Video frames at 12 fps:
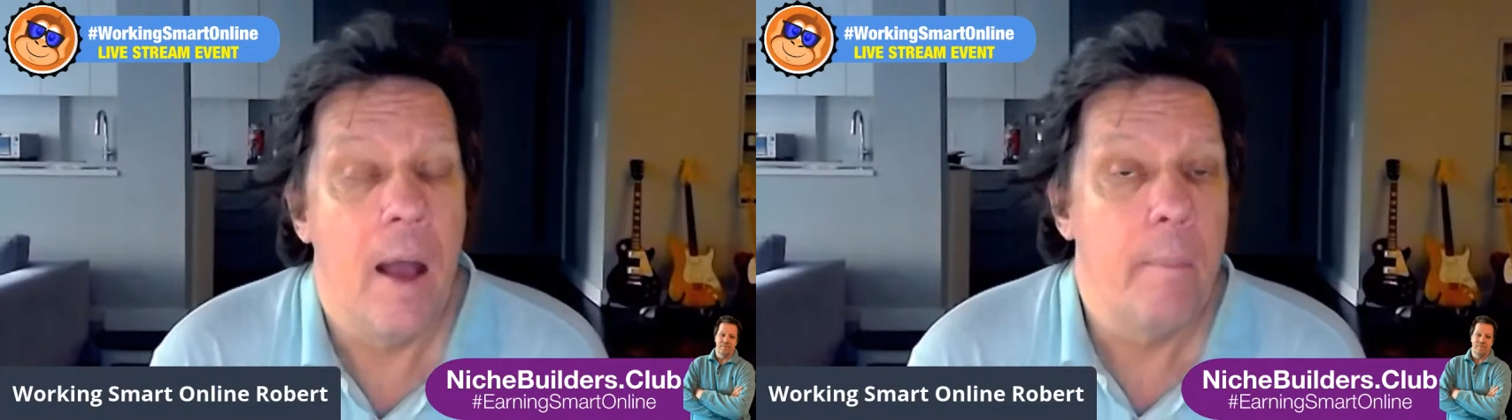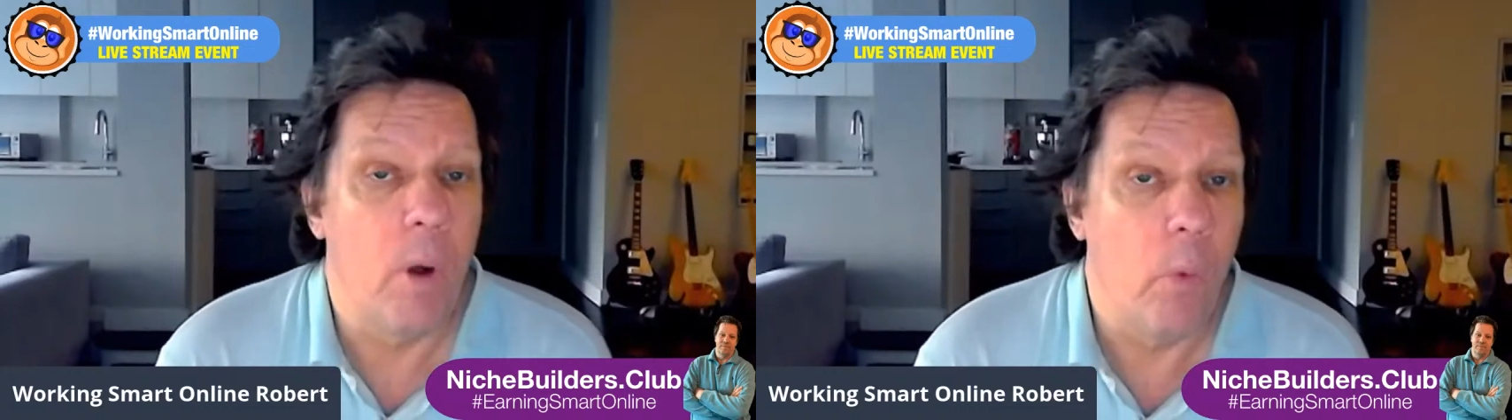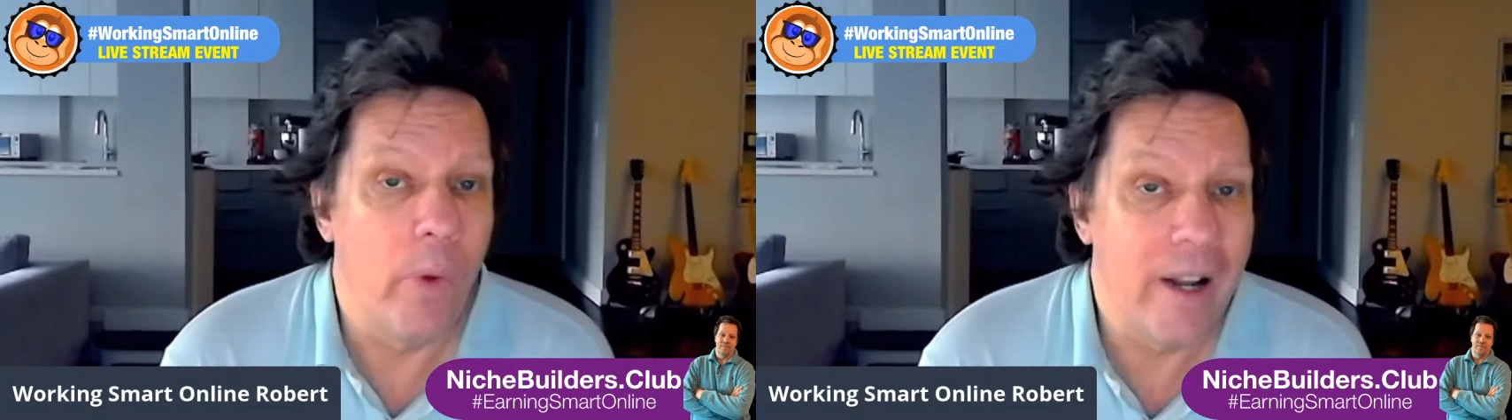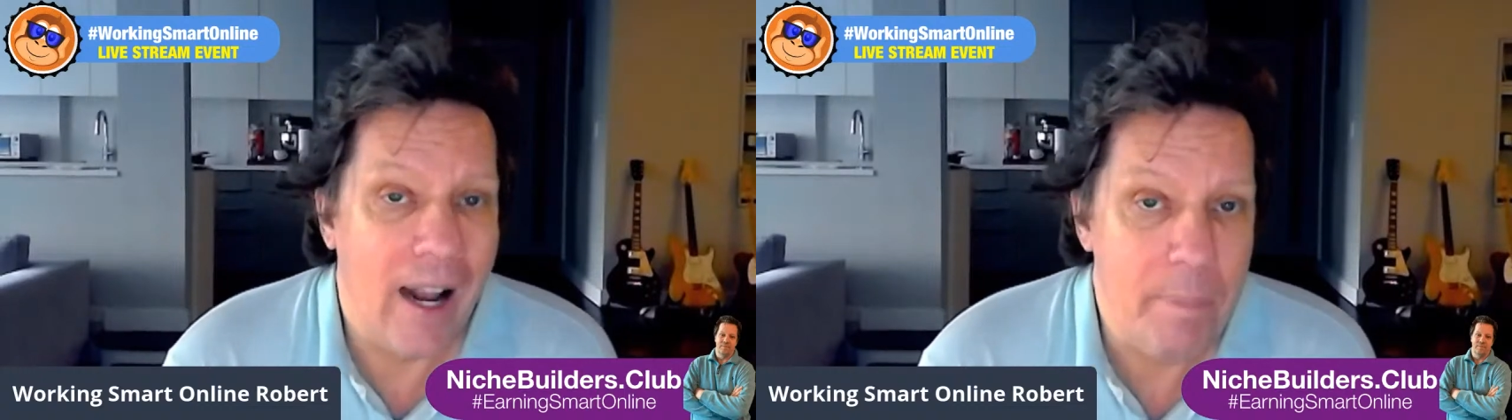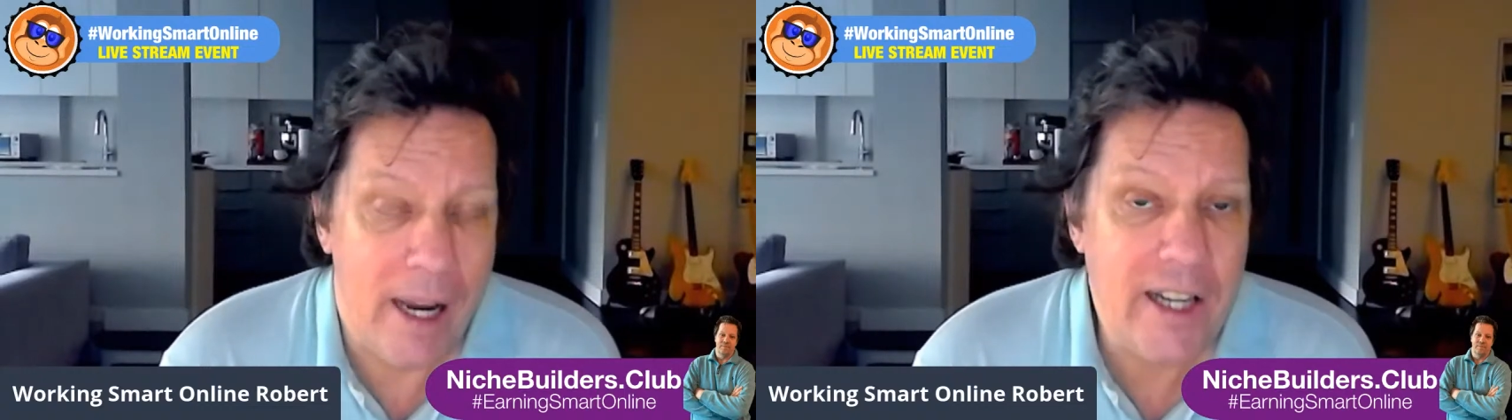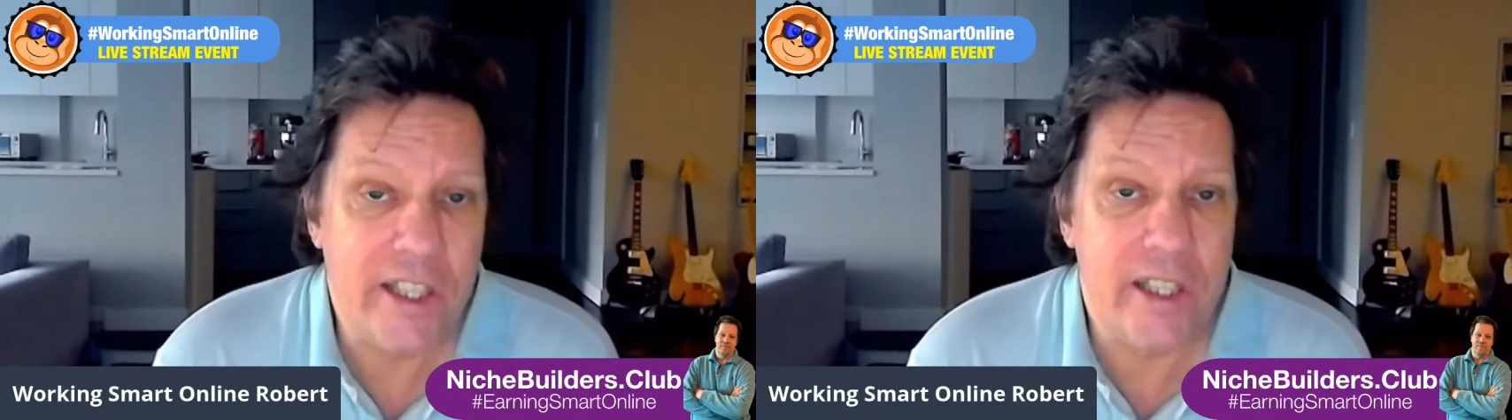But when I
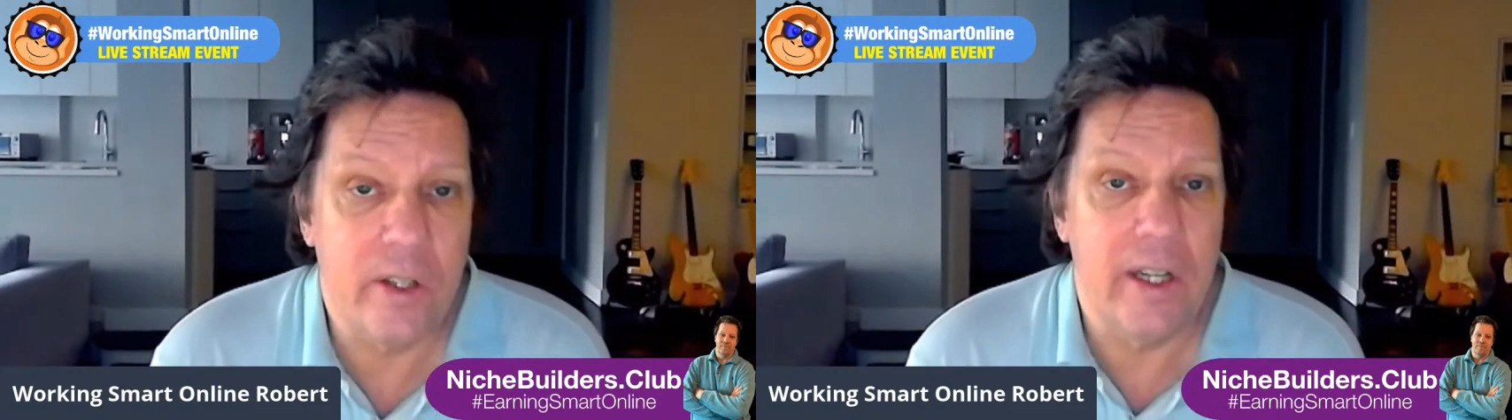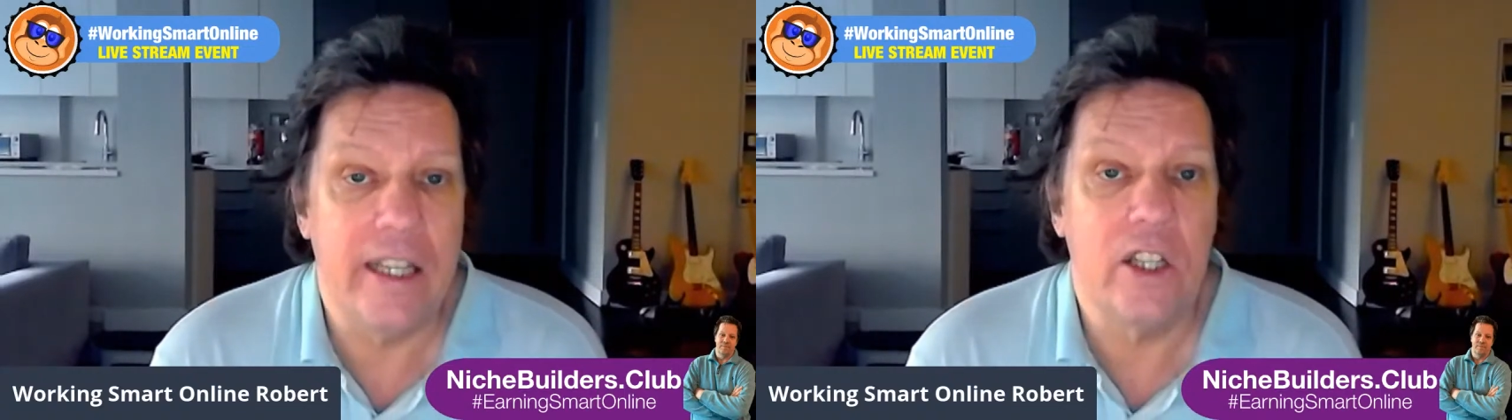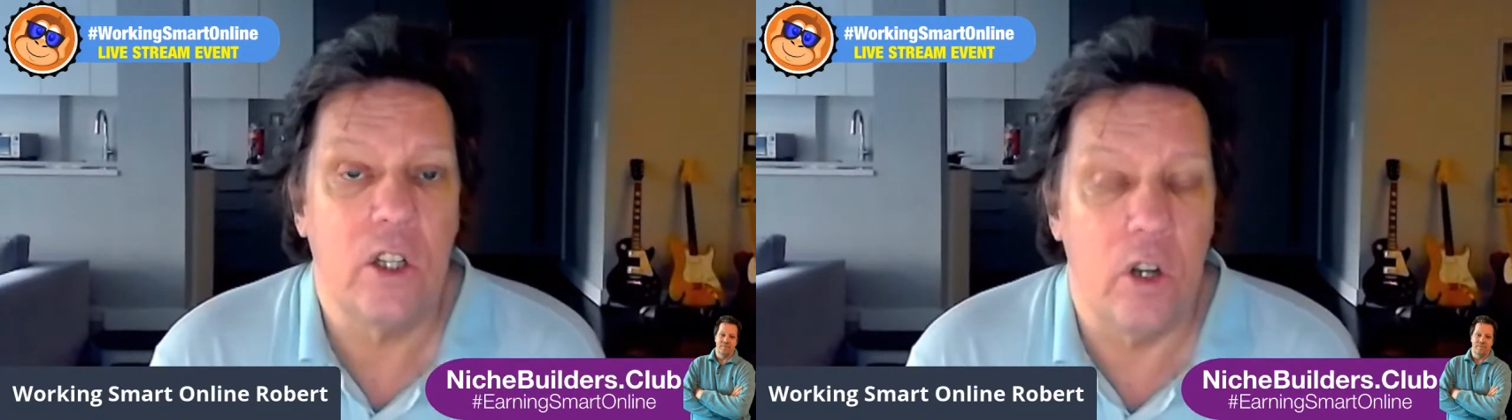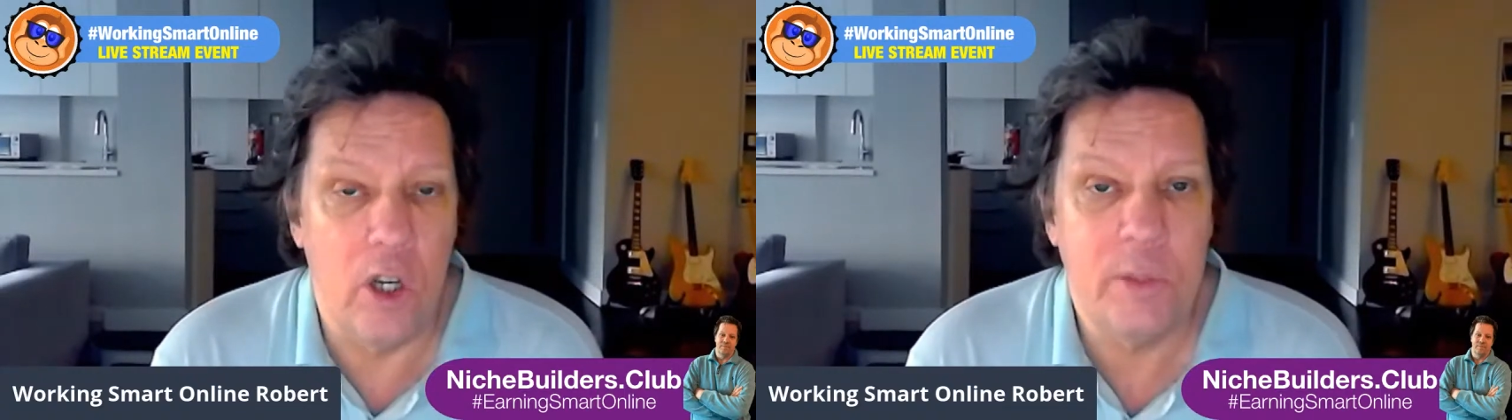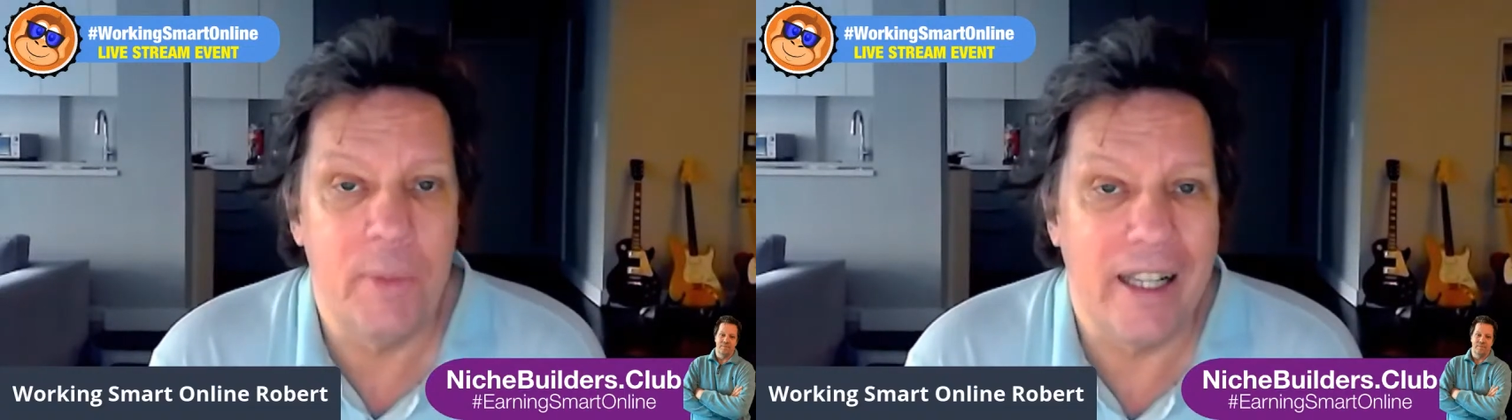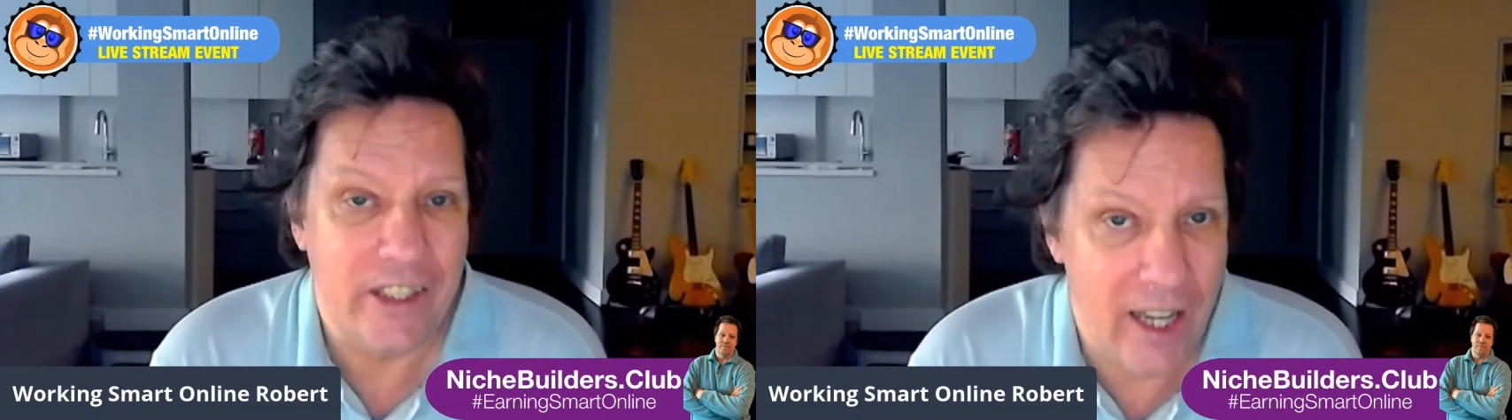basically closed
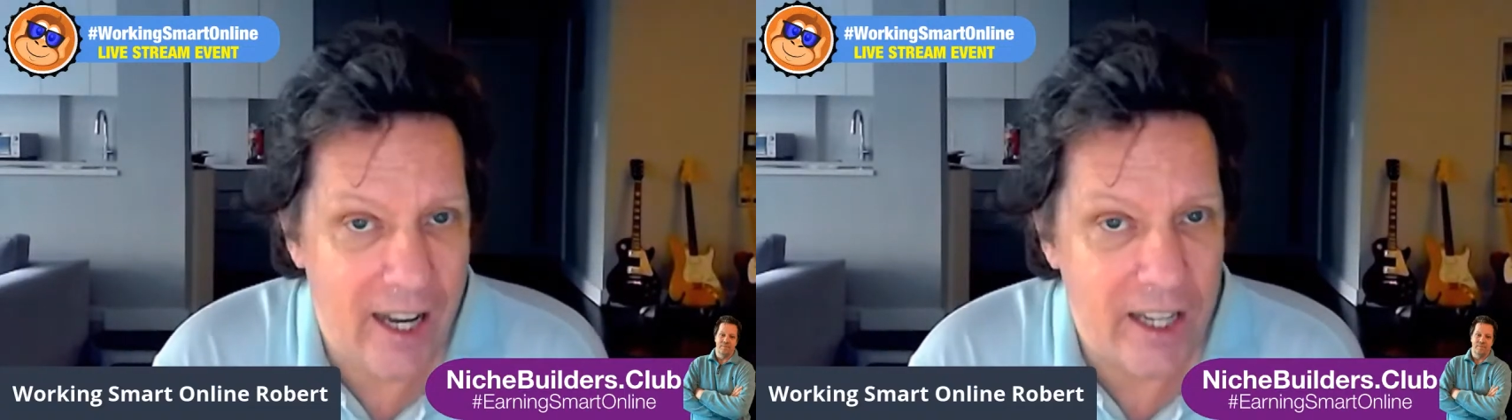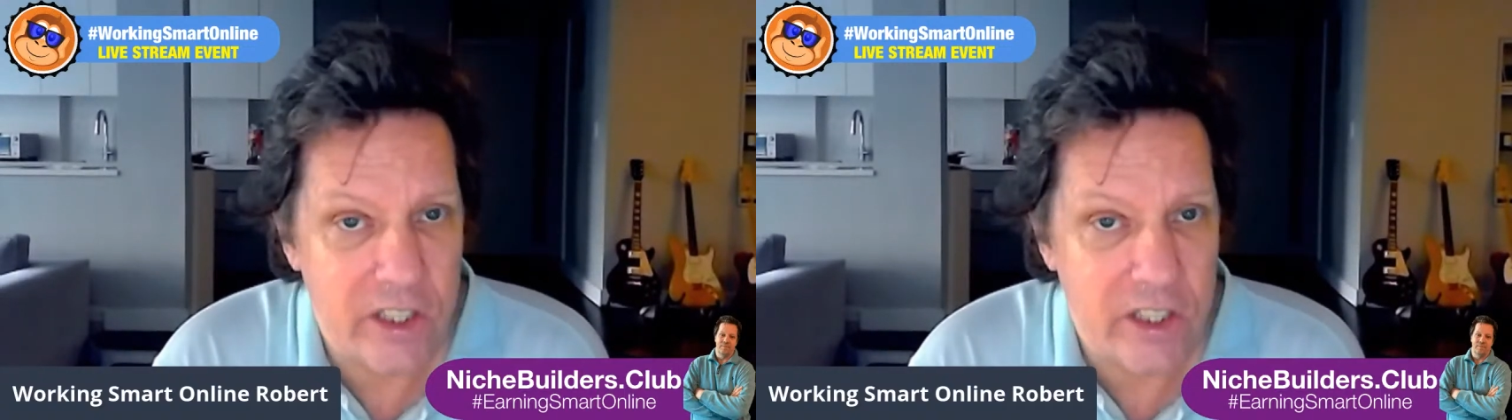my jazz